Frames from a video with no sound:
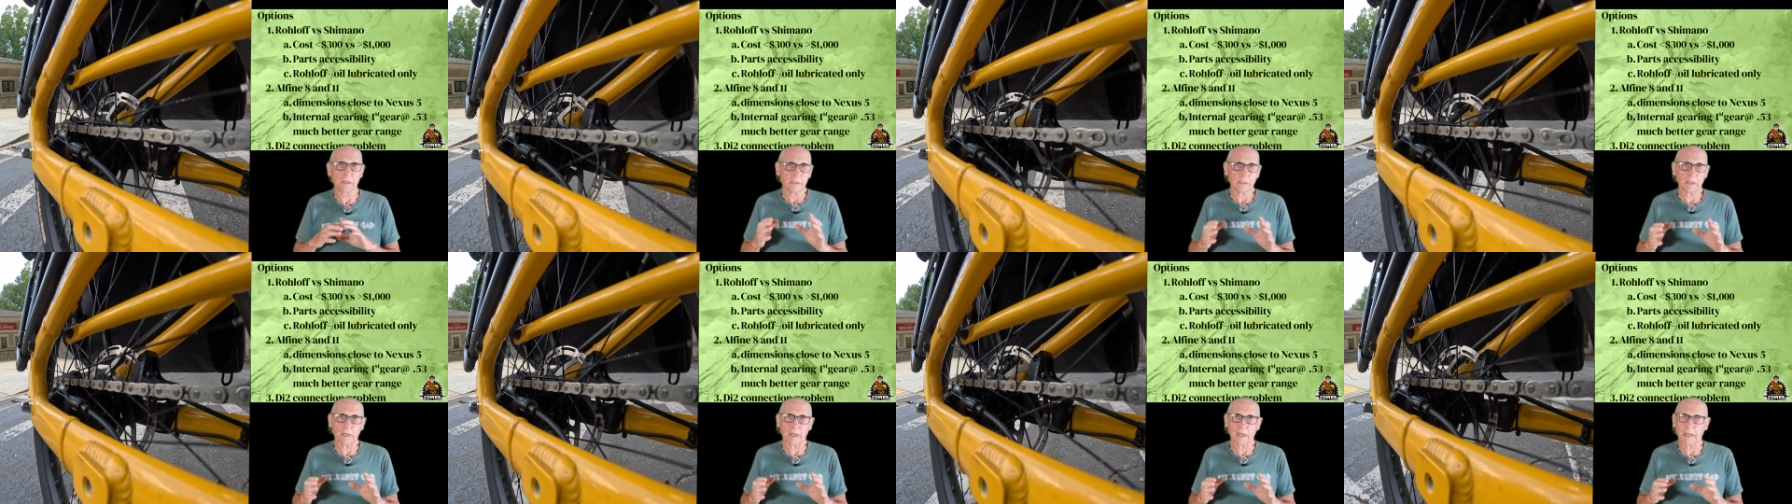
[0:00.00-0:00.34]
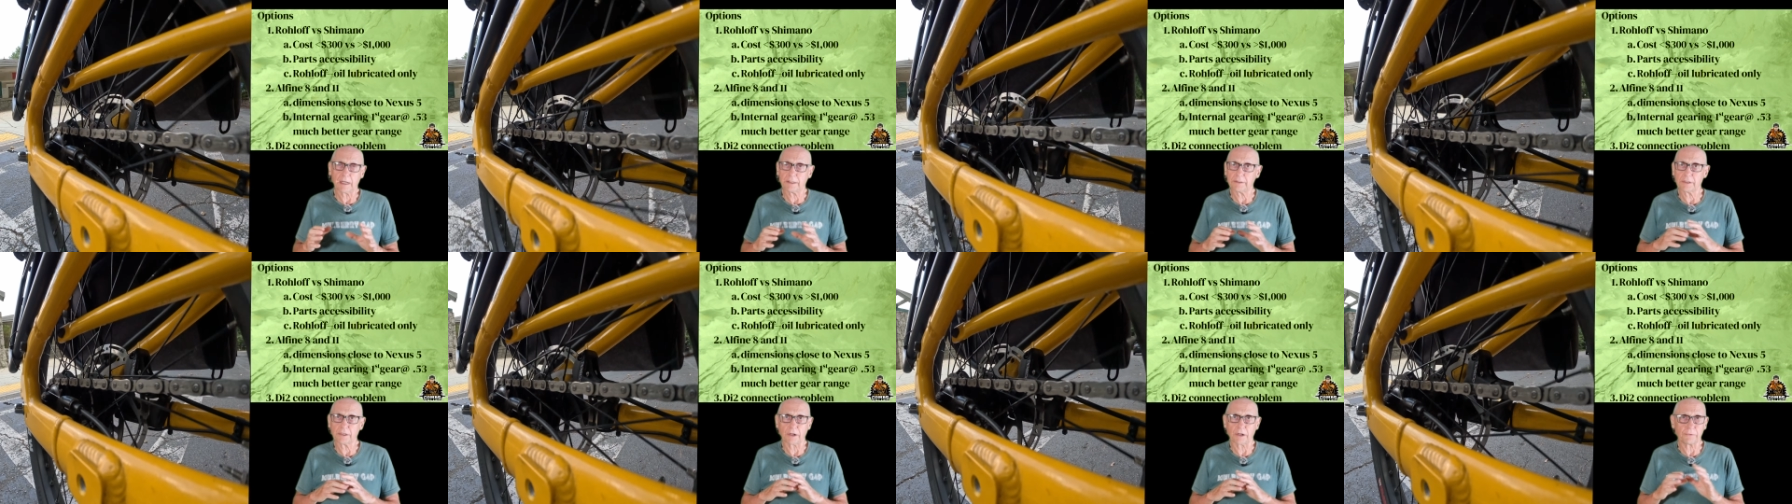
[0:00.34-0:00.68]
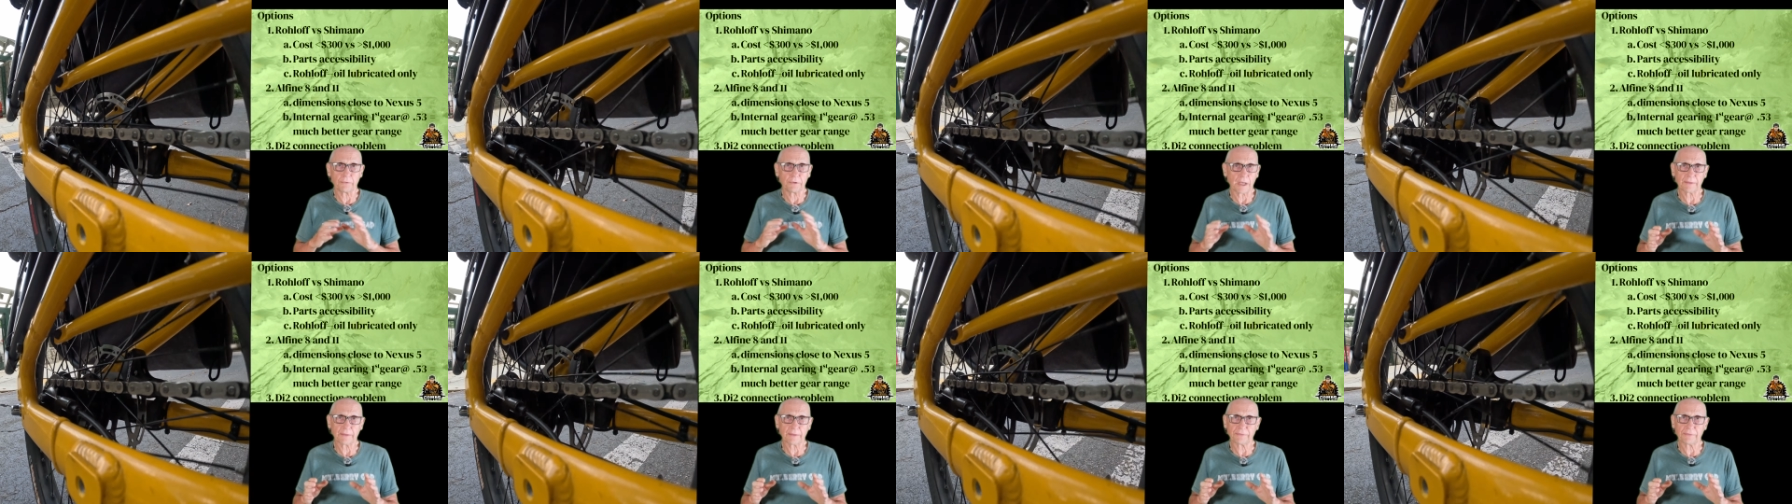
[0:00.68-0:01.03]
uh, you know,
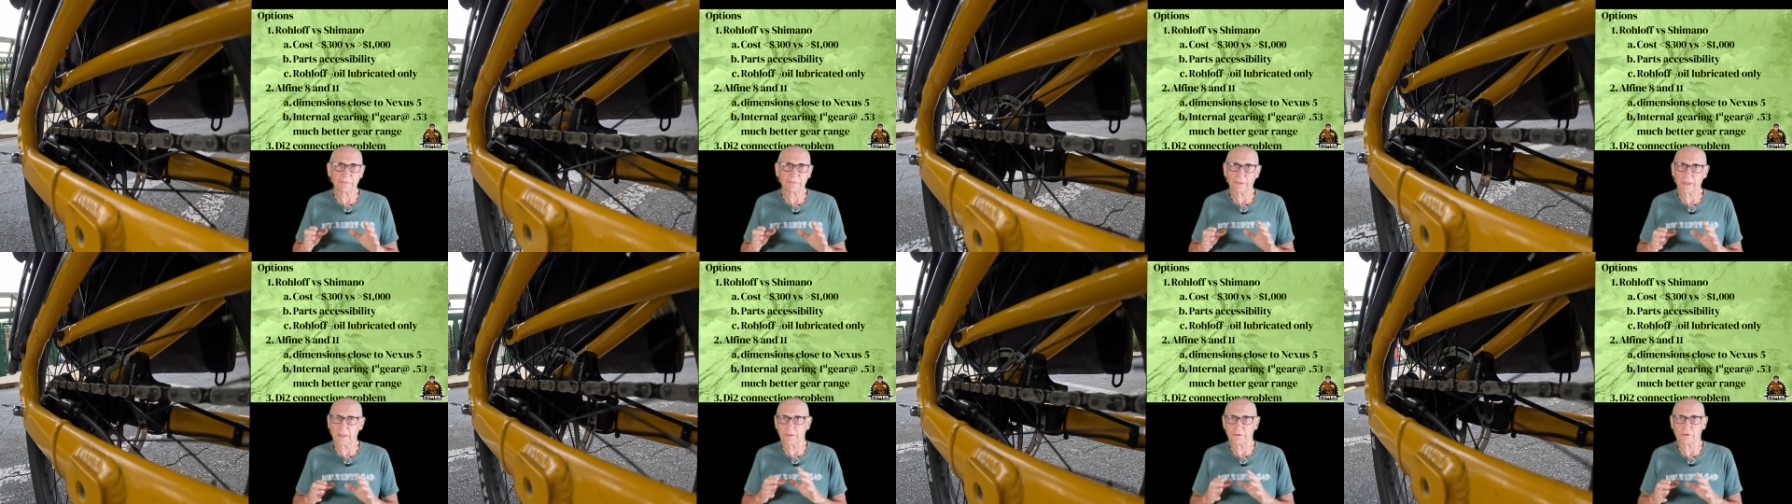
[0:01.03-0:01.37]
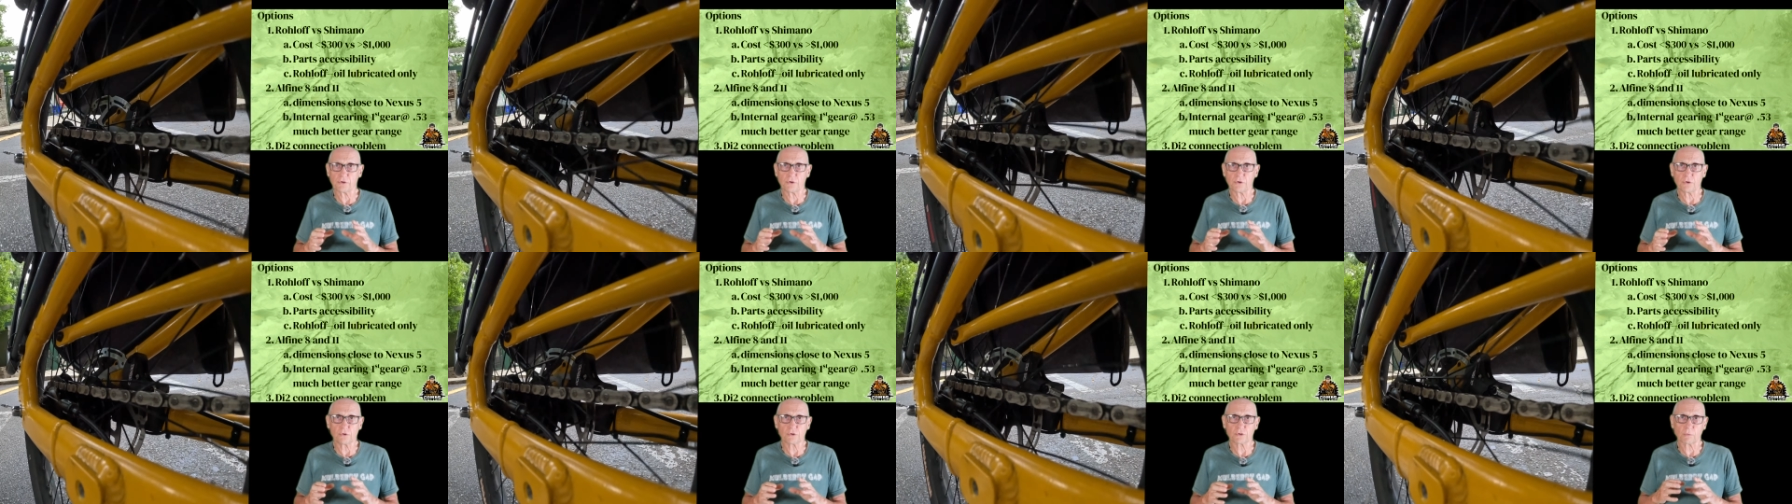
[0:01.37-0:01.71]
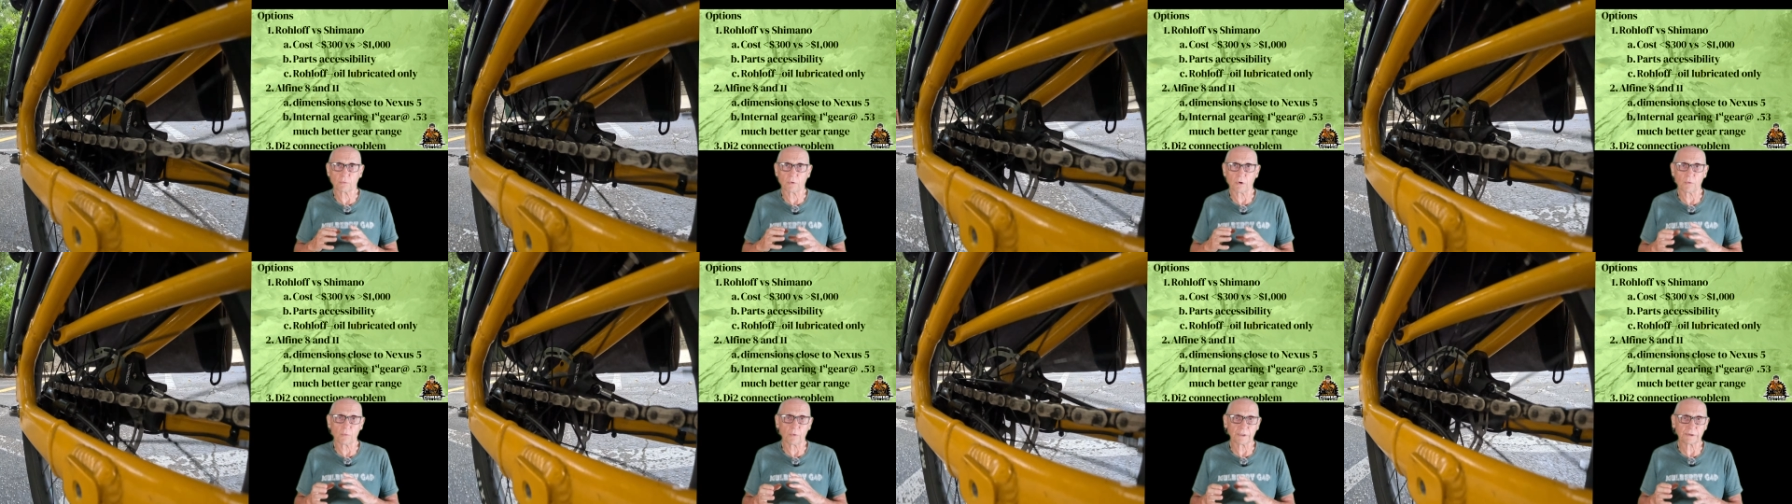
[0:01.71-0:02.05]
nothing
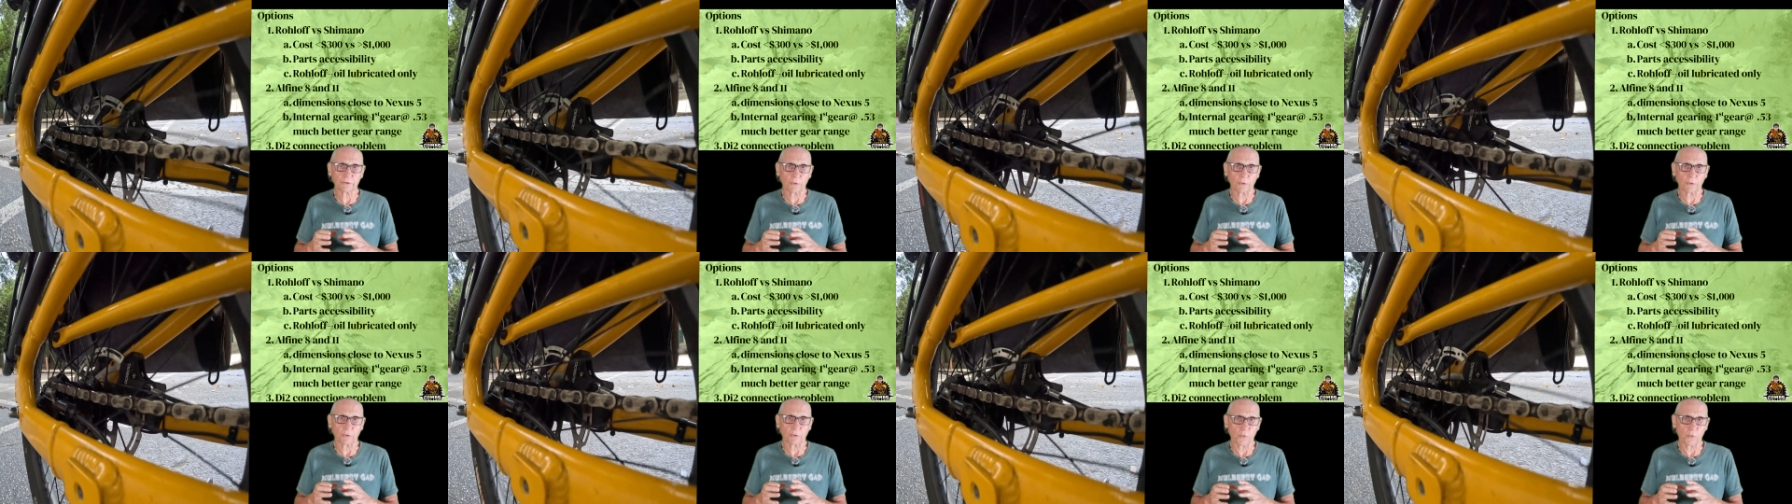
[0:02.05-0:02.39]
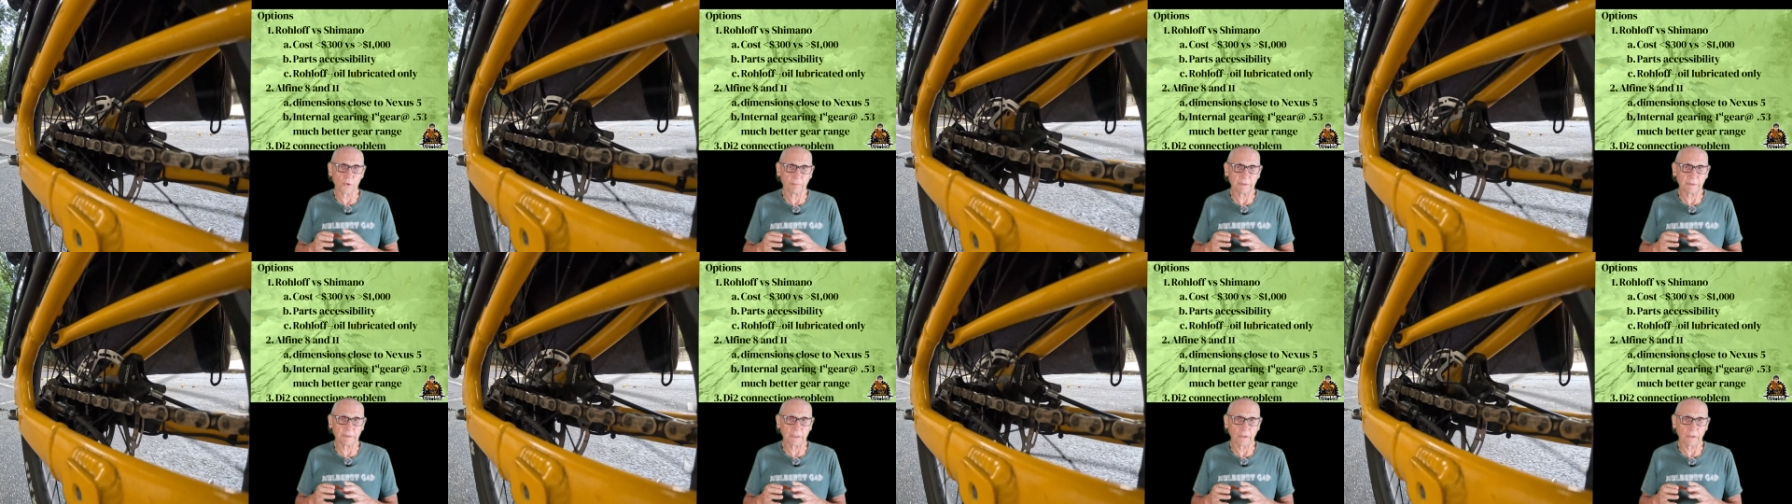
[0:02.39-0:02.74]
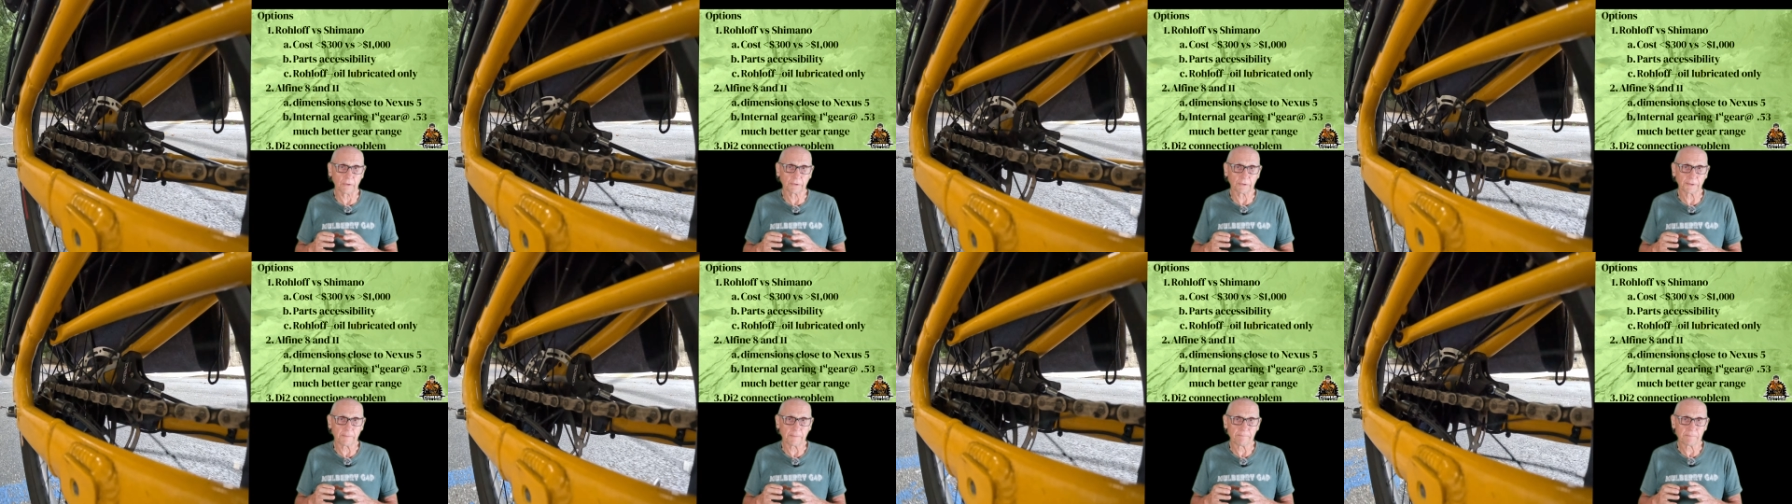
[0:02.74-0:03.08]
unusual with the wheel
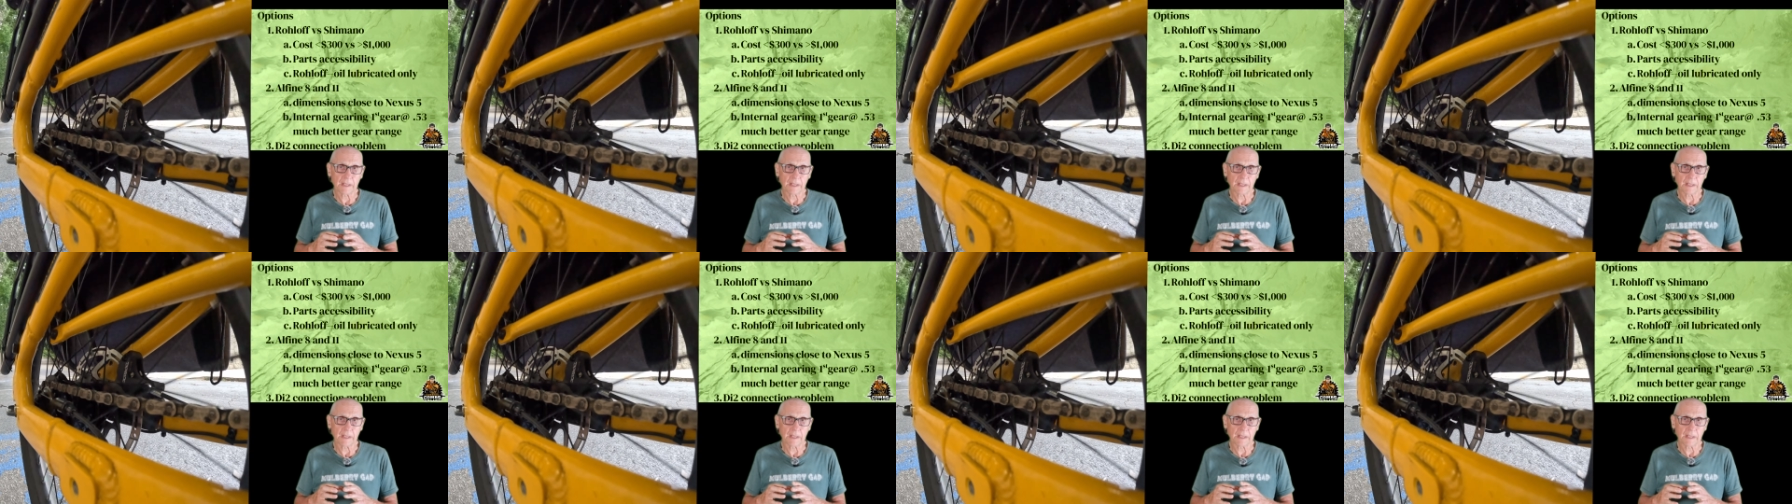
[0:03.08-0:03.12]
build.